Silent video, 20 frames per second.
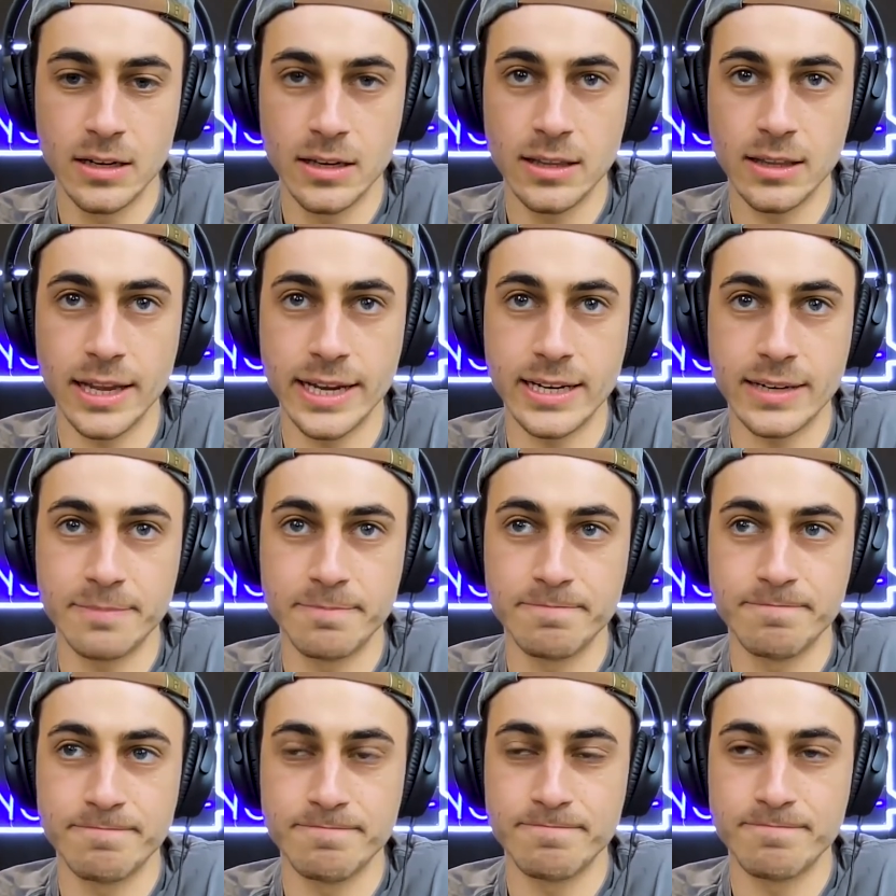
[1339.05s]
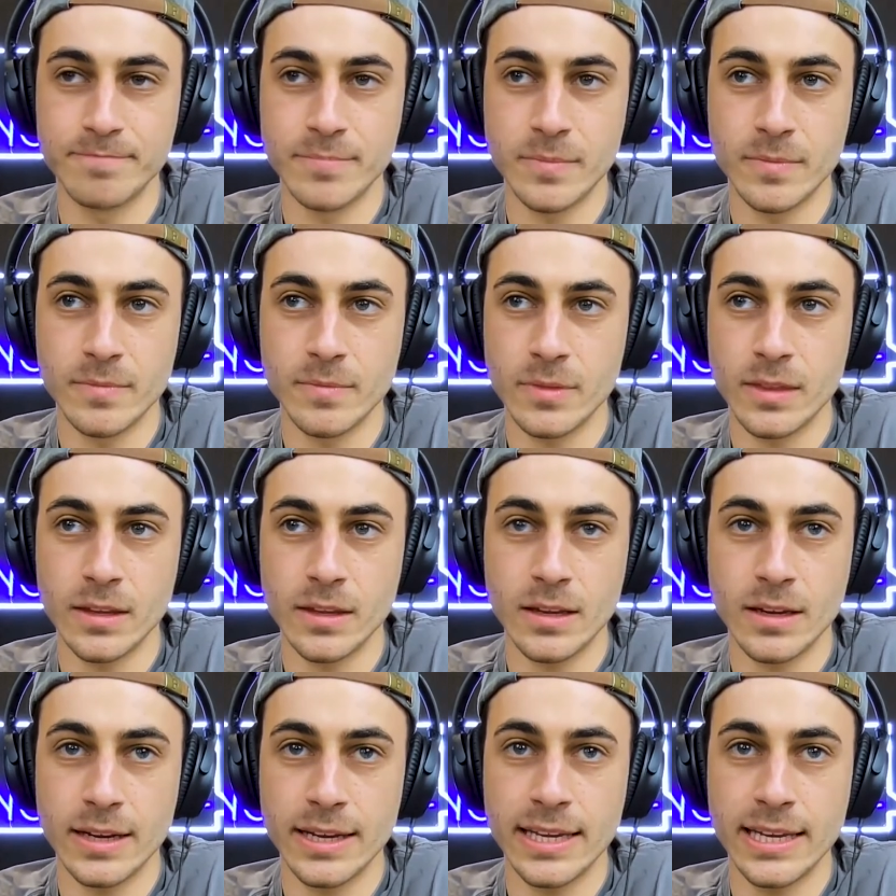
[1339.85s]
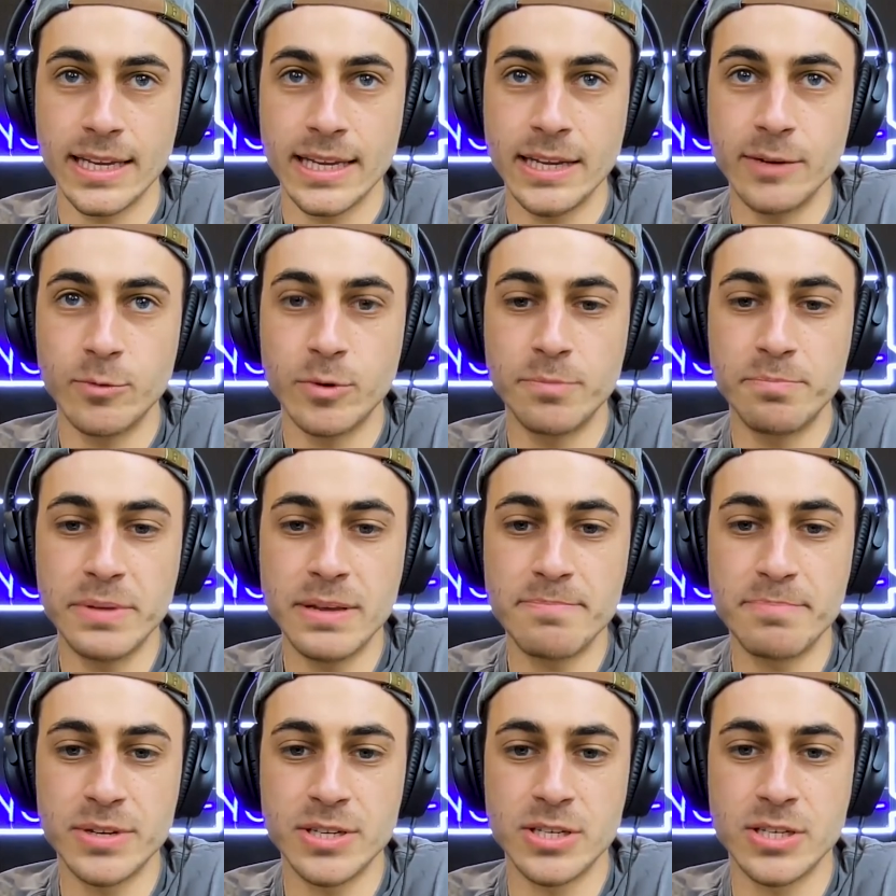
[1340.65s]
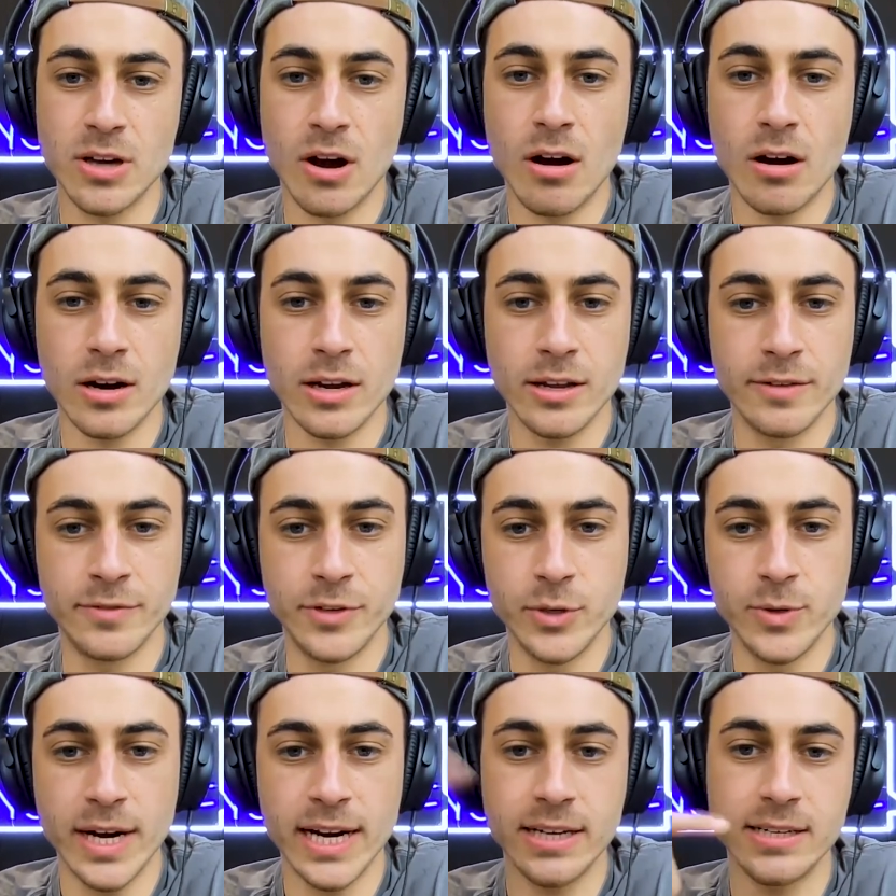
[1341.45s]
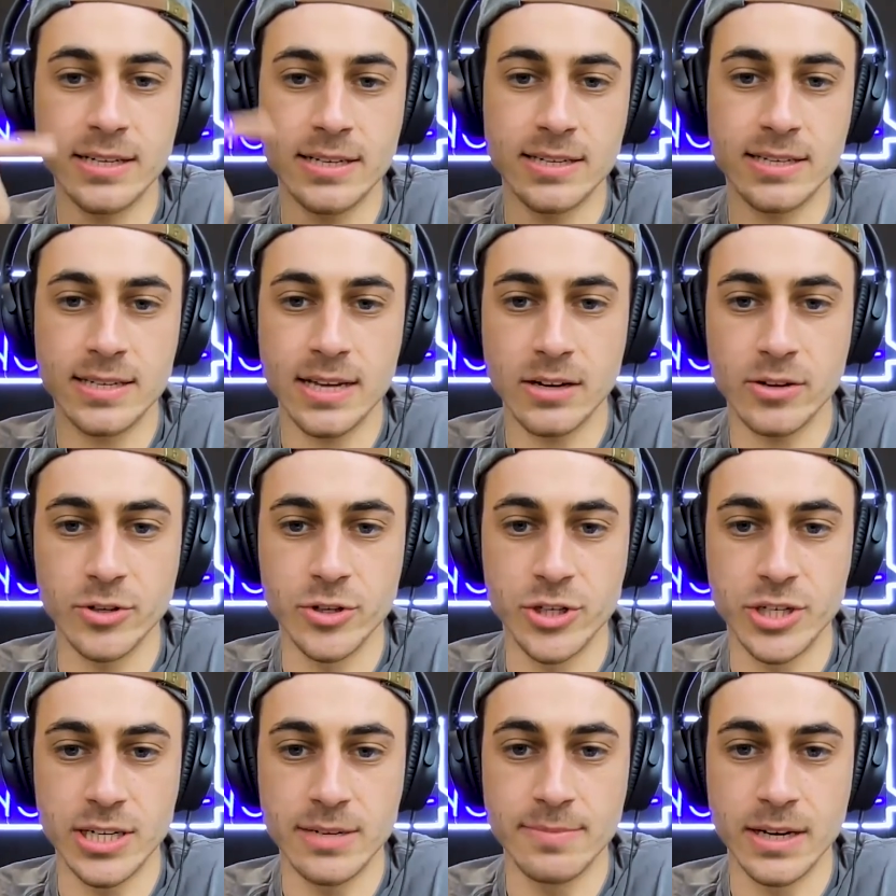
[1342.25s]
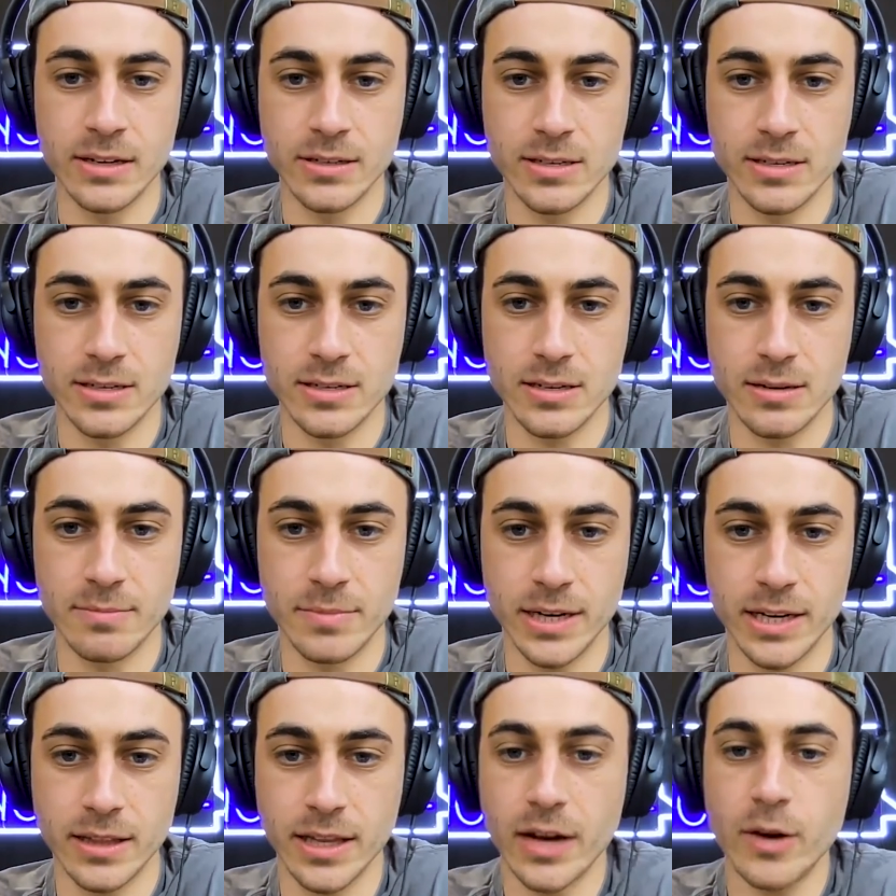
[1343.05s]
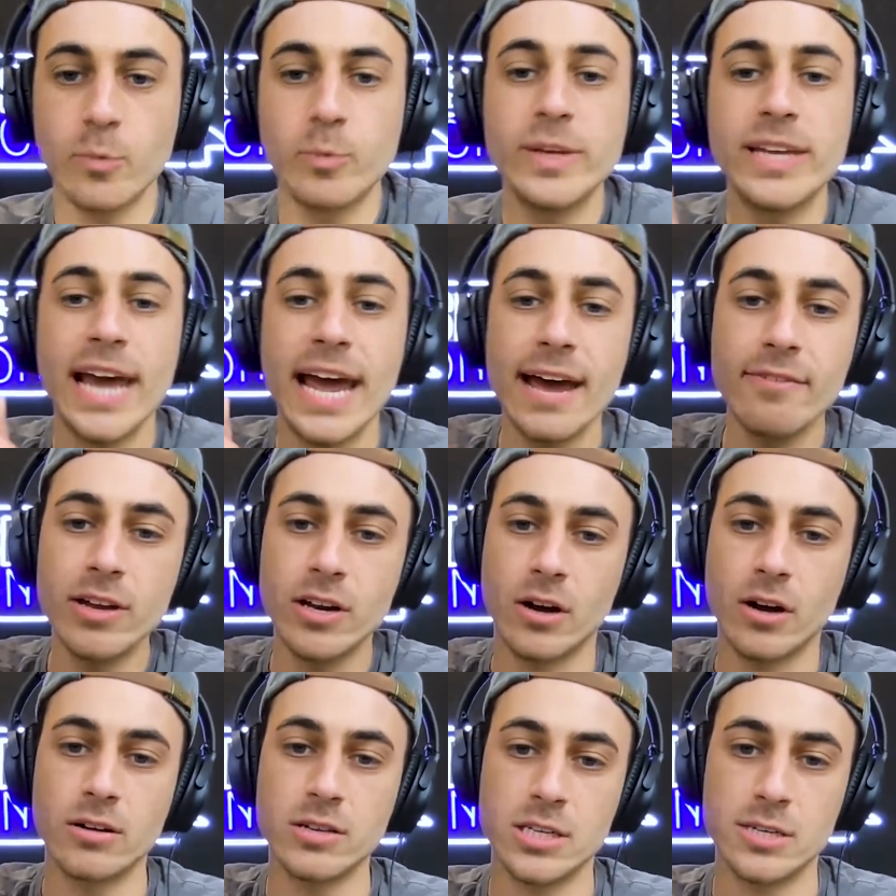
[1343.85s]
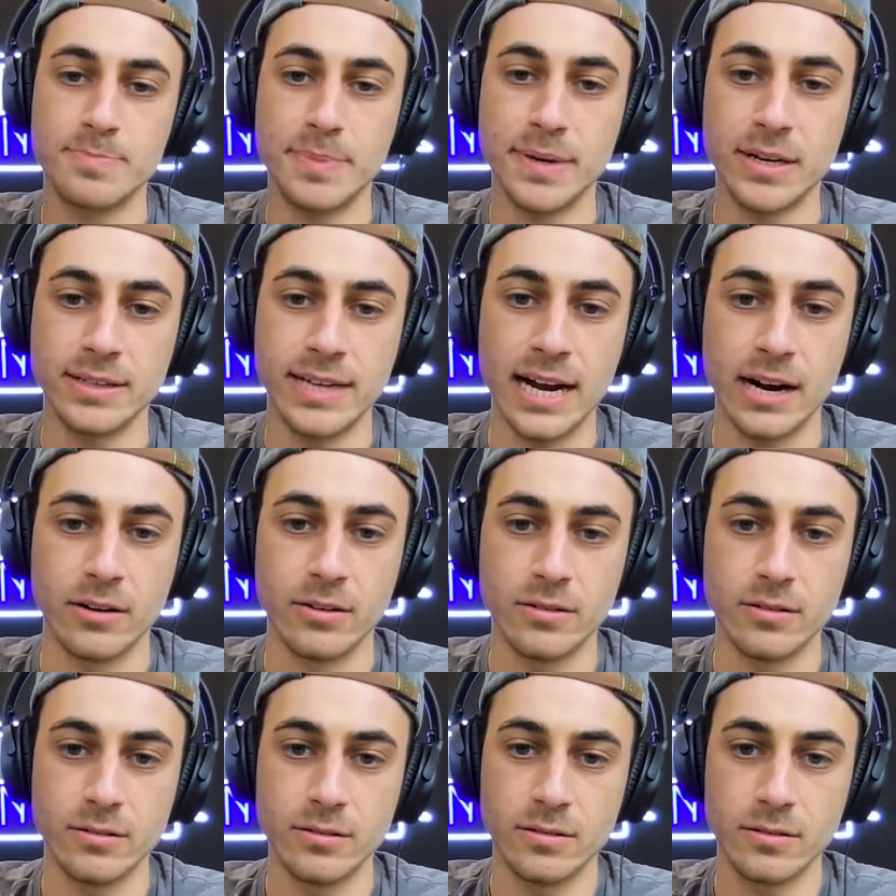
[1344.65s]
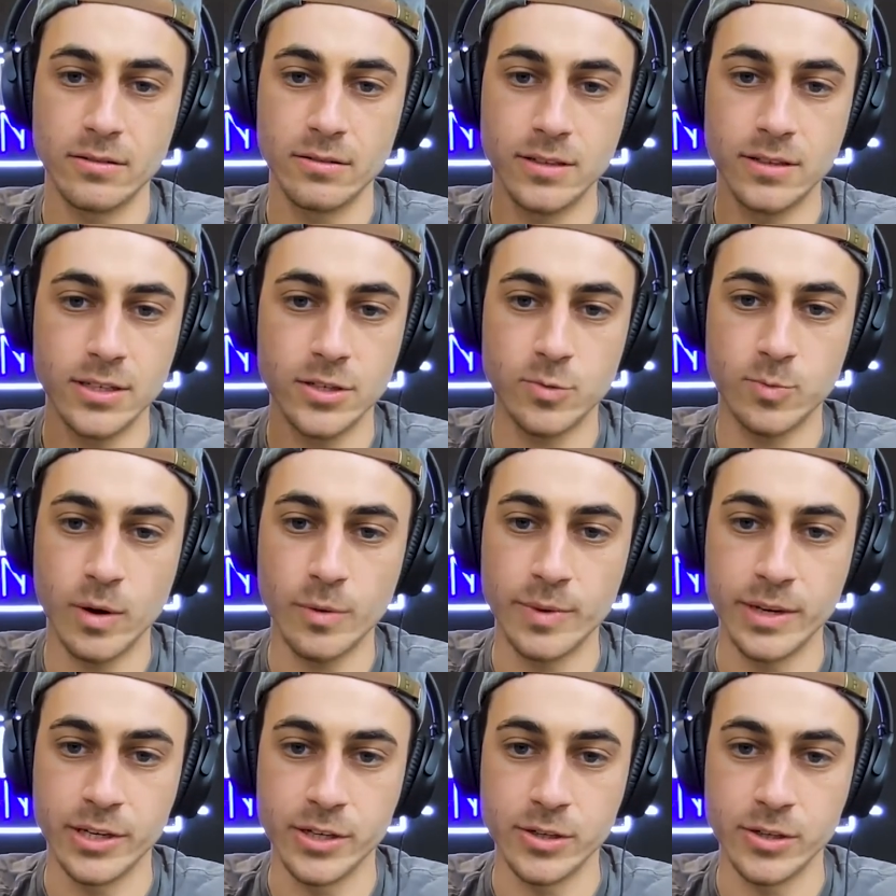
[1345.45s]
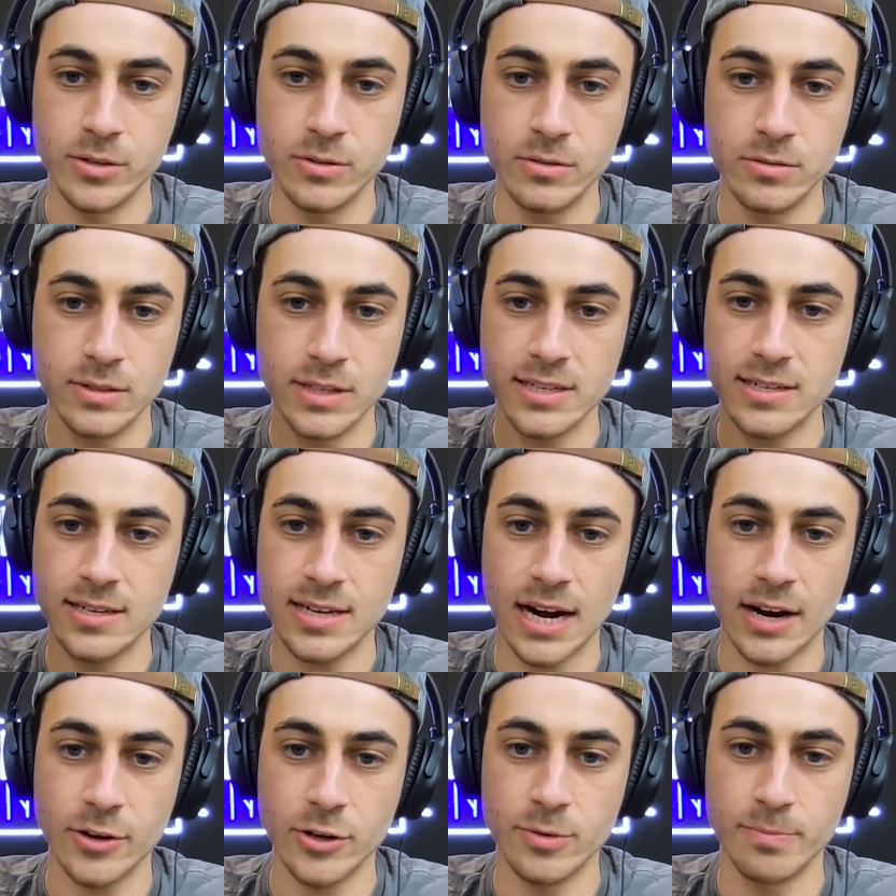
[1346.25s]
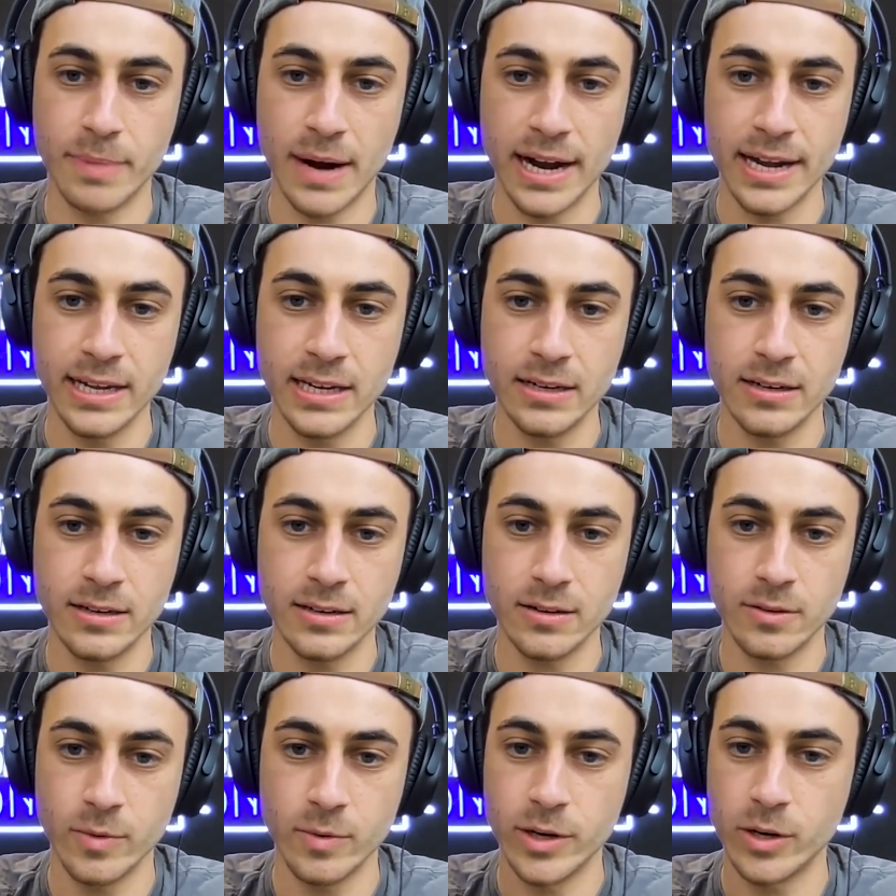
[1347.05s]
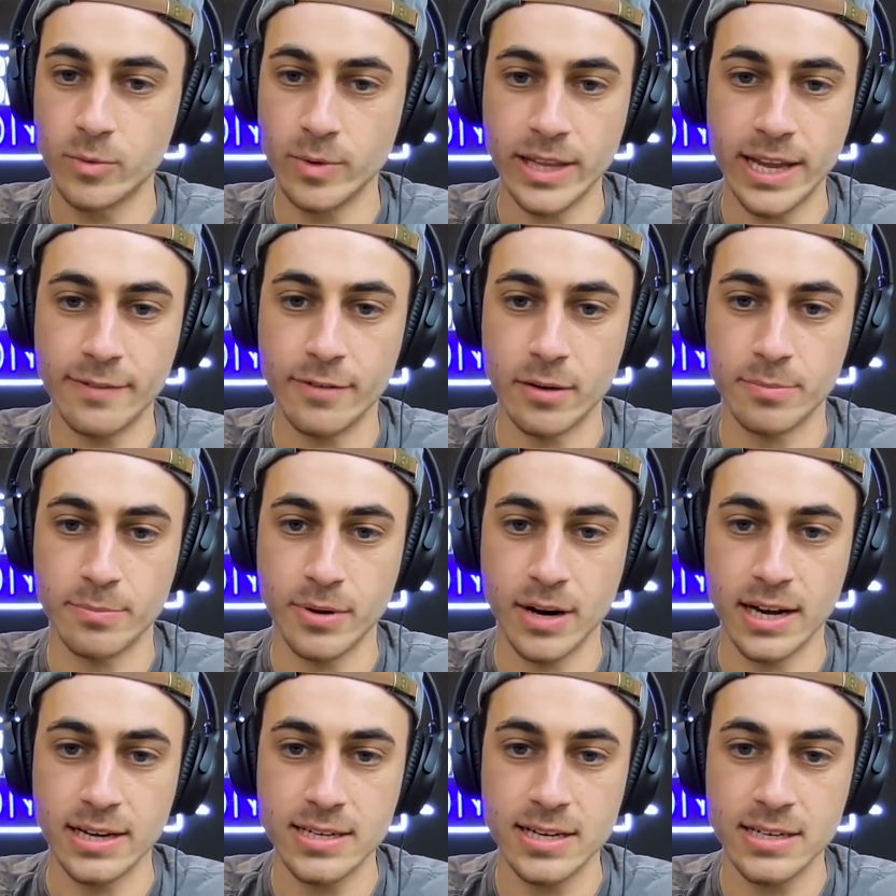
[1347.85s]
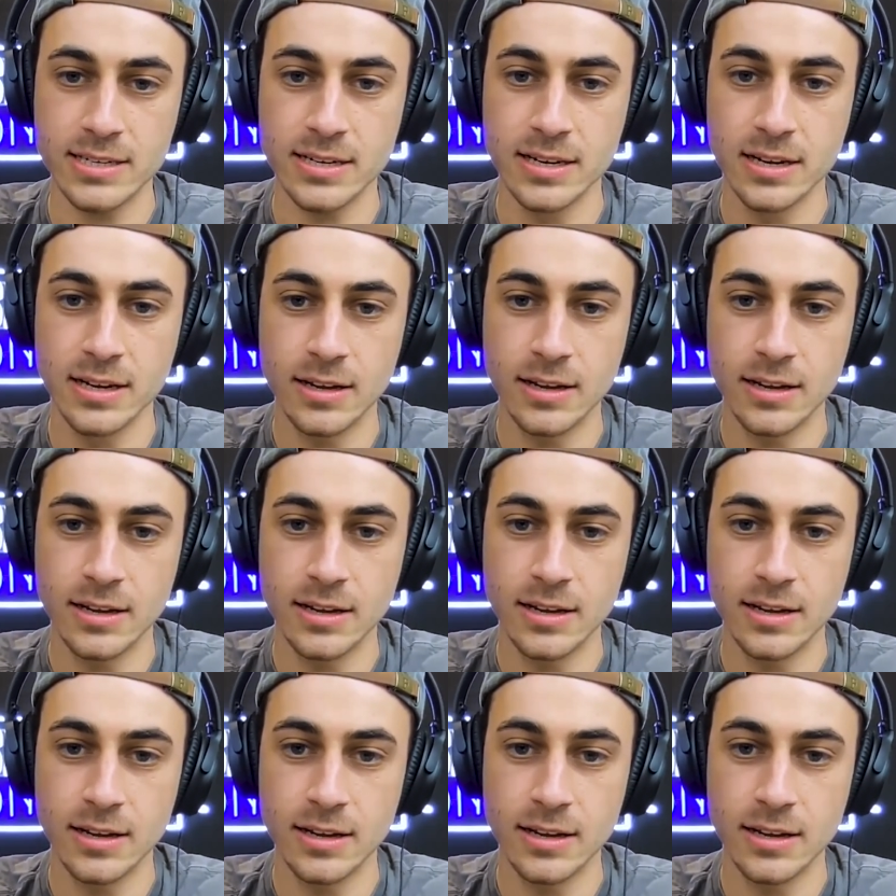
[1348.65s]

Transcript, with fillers: Like, it would be bizarre if you had to sell Gmail to somebody. Like, we have it all spelled out. This is what we do. This is how you buy it. We don't really have our process.